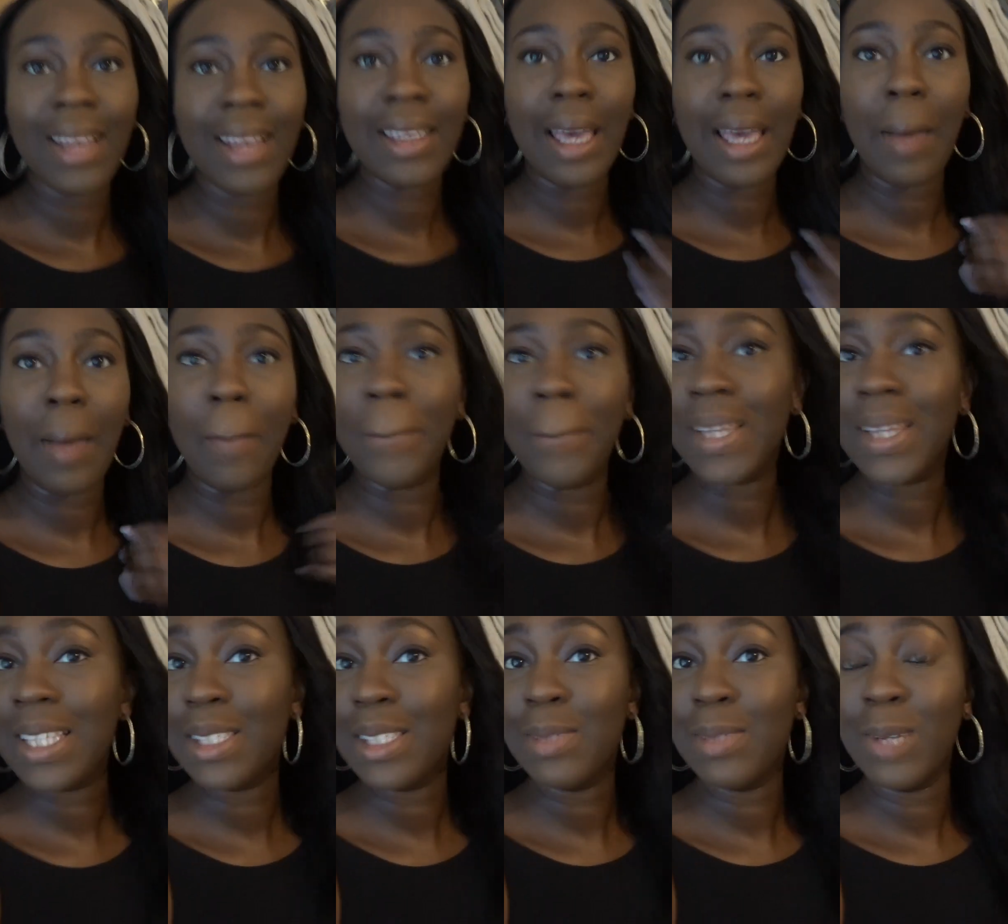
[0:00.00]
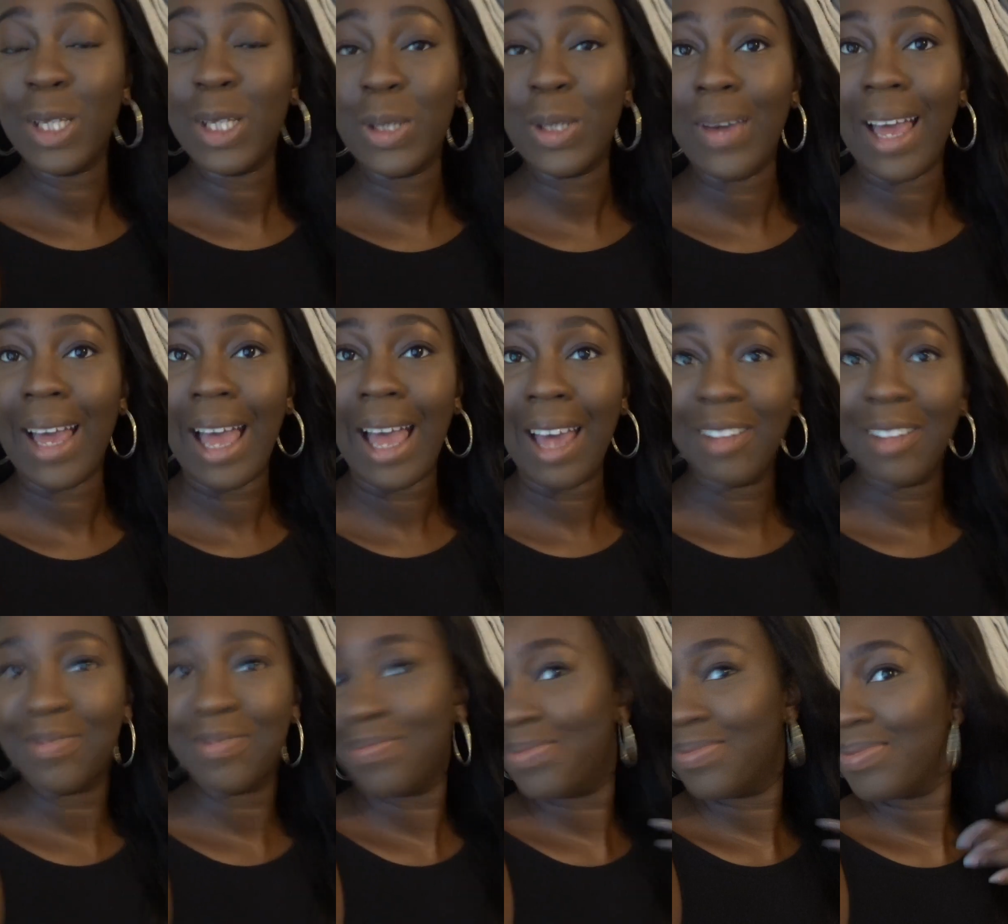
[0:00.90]
yeah, but this is my new hair.
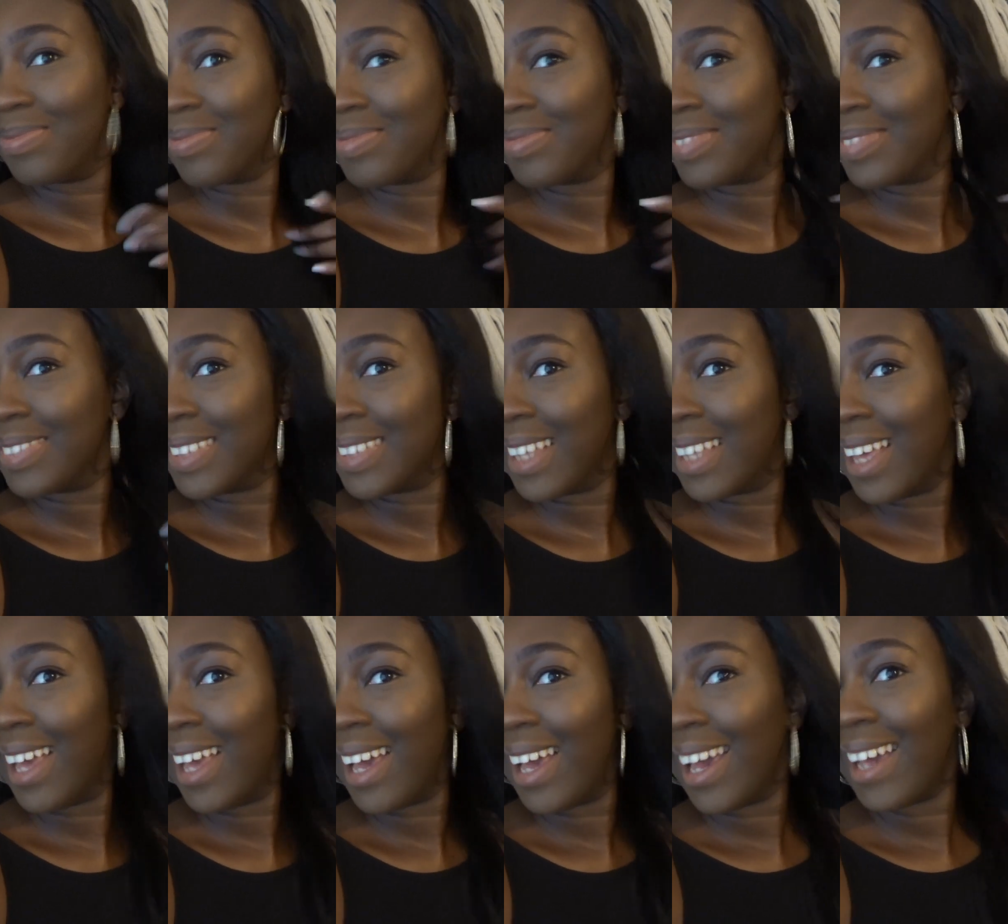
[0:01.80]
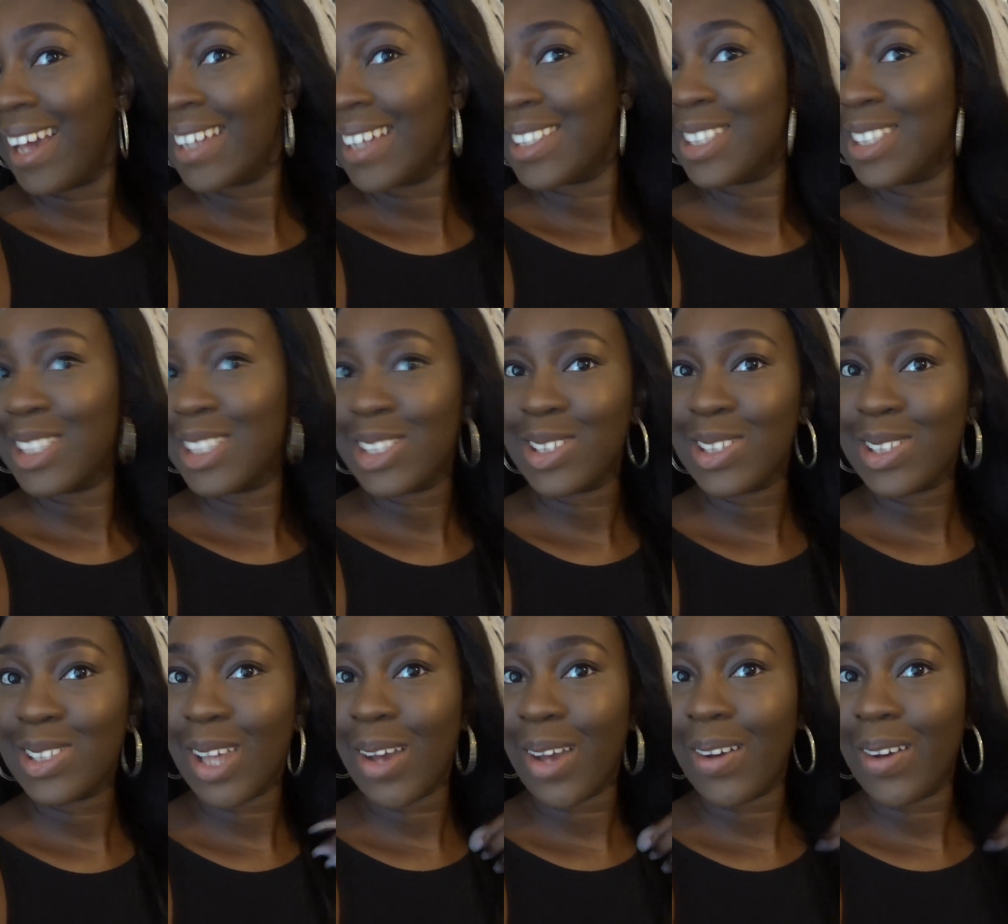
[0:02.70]
Isn't it
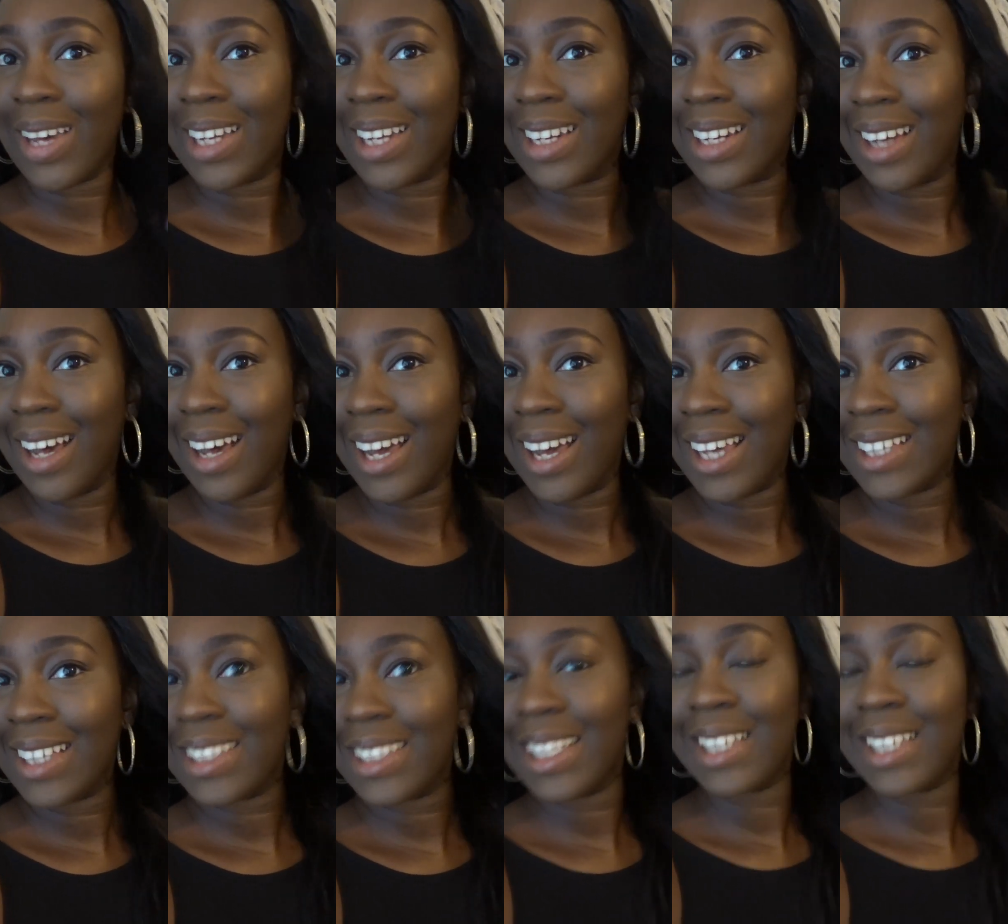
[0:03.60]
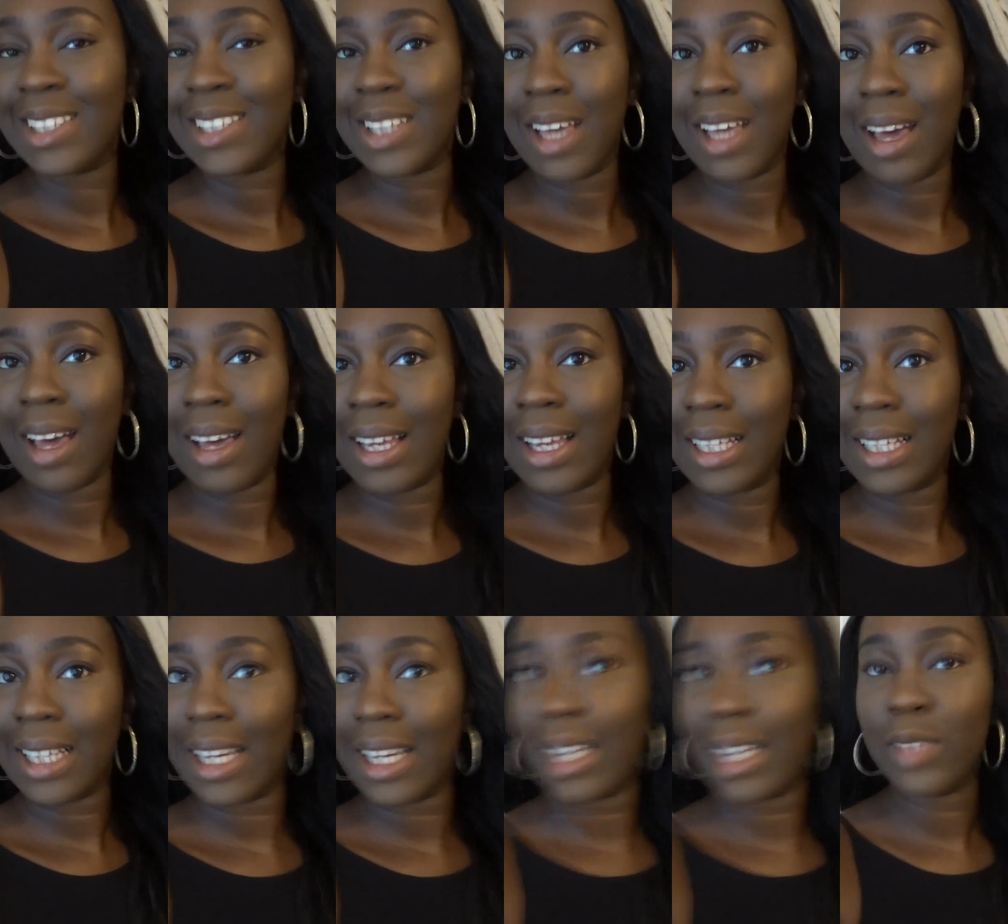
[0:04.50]
so nice? It's
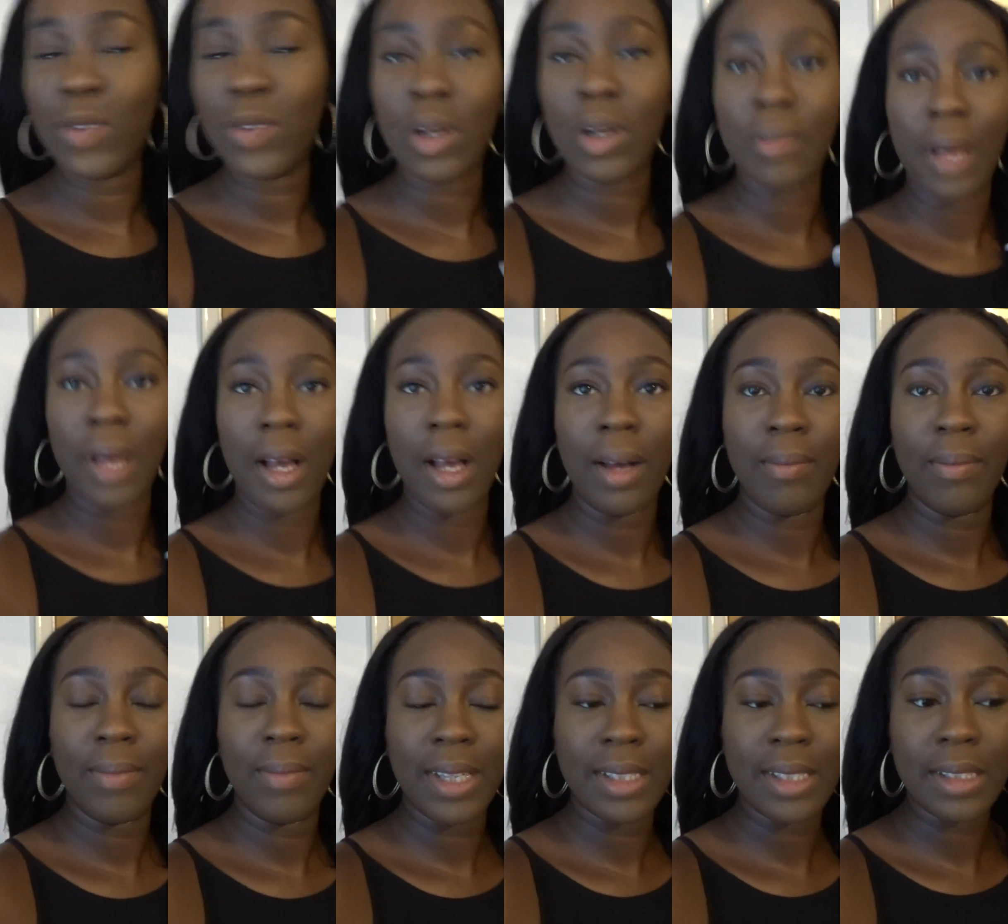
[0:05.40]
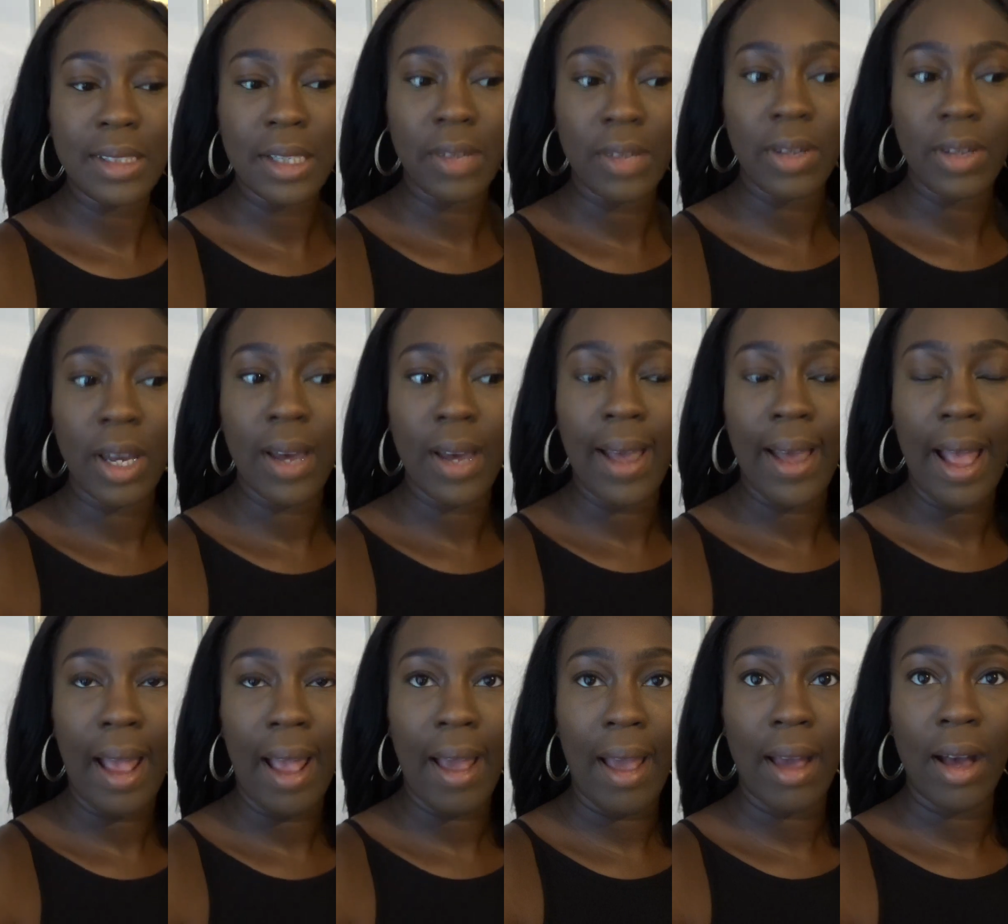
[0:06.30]
curly. It's from Asteria
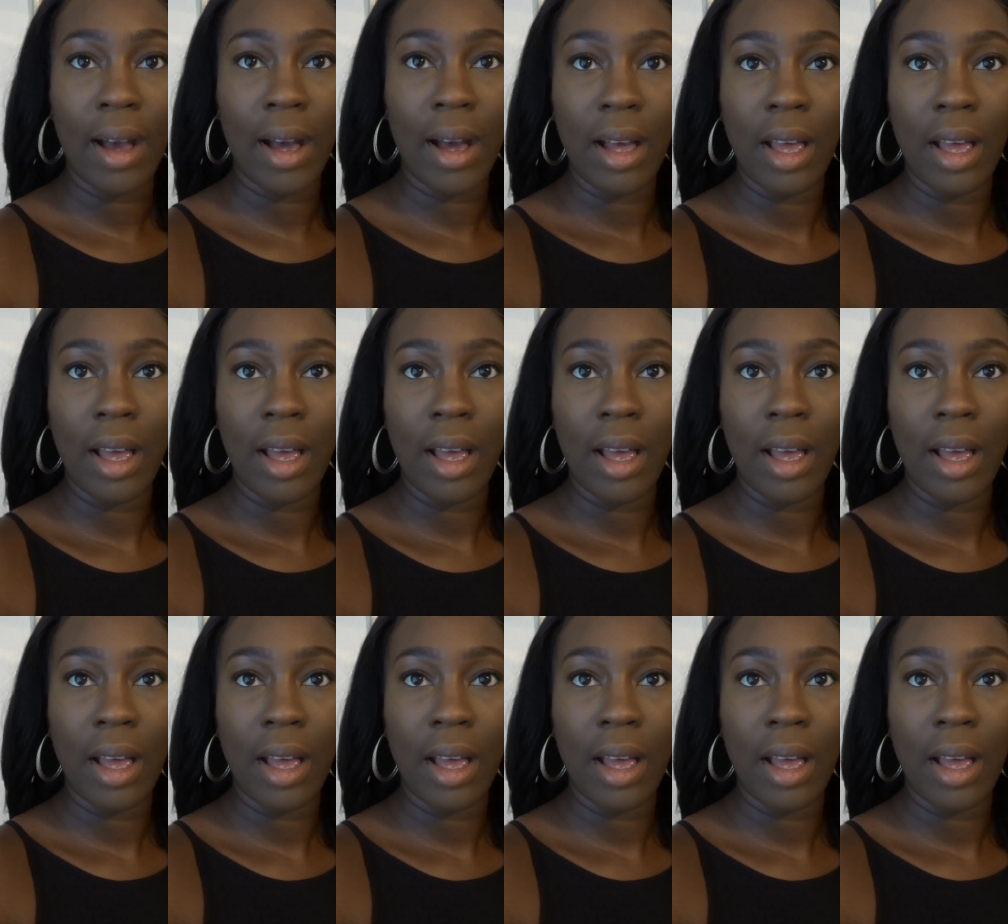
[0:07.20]
Hair.